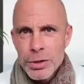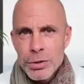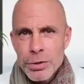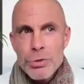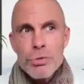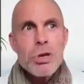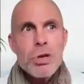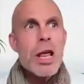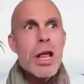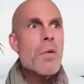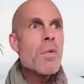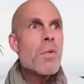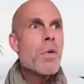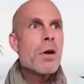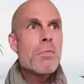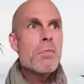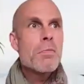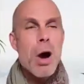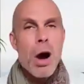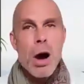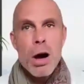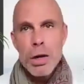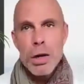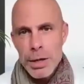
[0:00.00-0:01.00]
do network
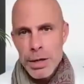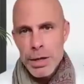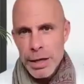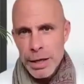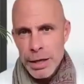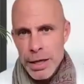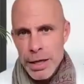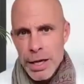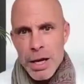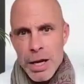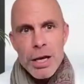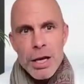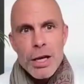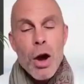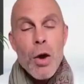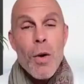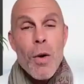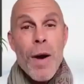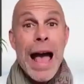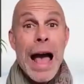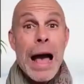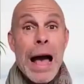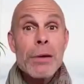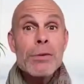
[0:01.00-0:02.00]
marketing,
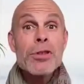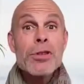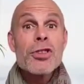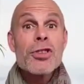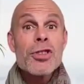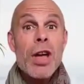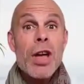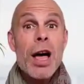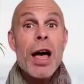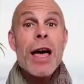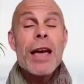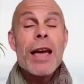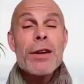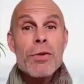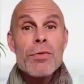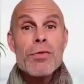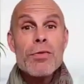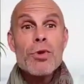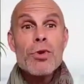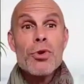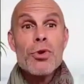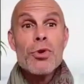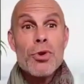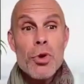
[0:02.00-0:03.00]
go outside
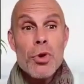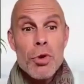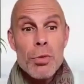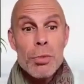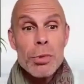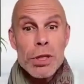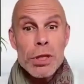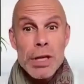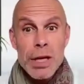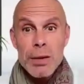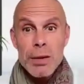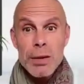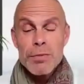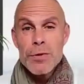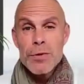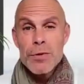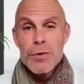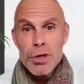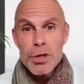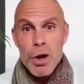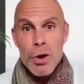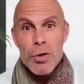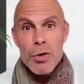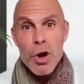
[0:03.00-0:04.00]
of your normal
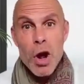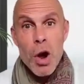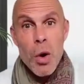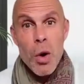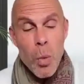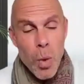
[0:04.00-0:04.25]
comfort zone,